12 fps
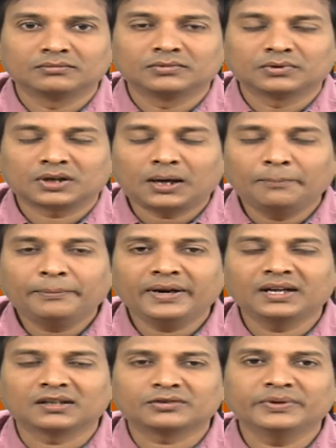
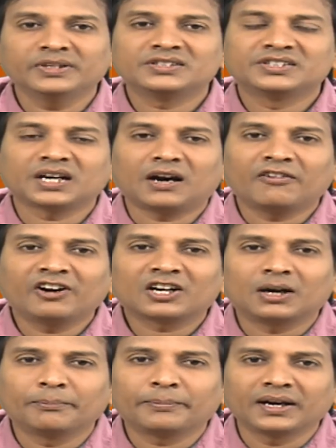Compilers means Java
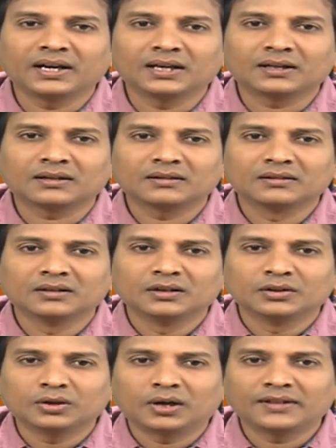compiler,
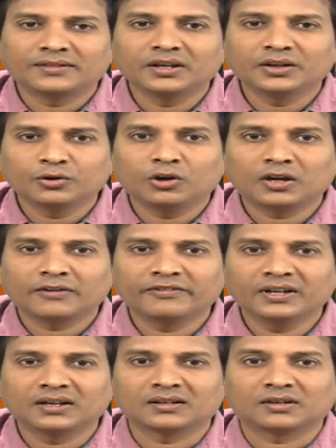I think you are
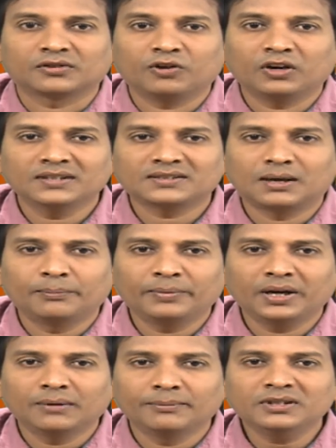aware of that. What is
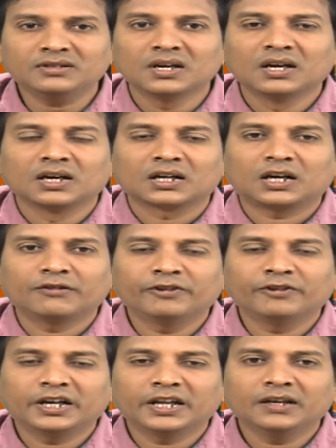compiler means?
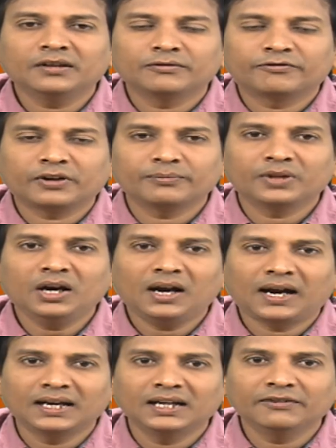Converting from the
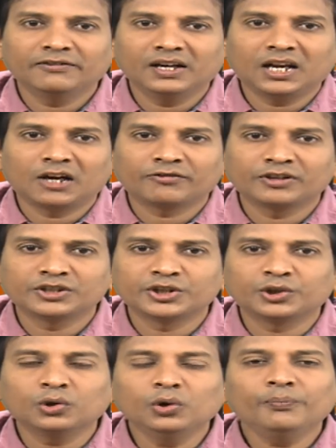high level language
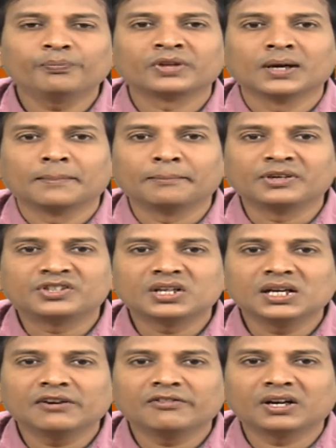into machine
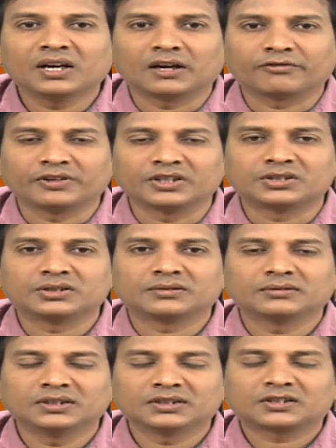level language
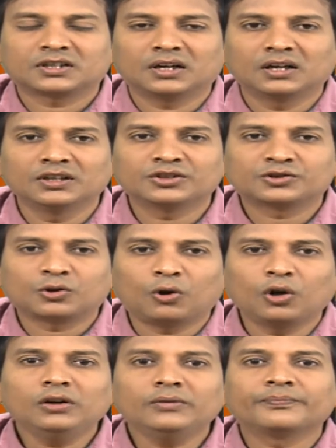is
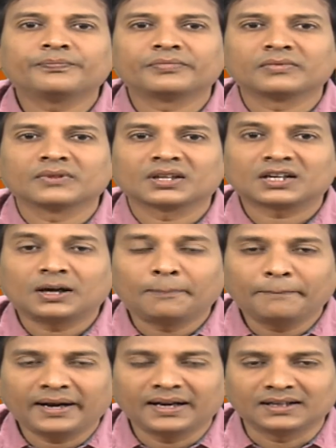called
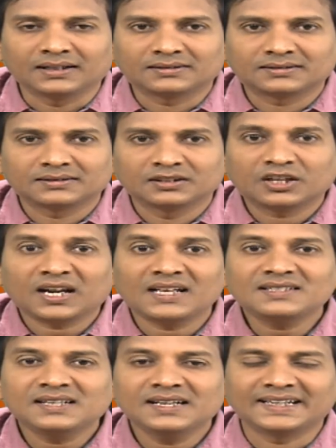compilers.
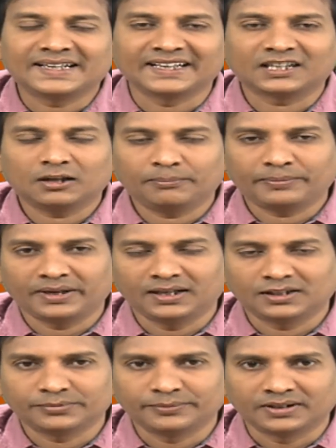Translating
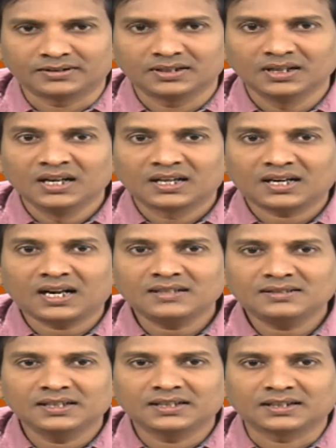compilers means
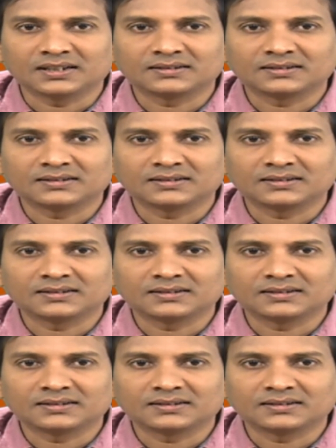translators,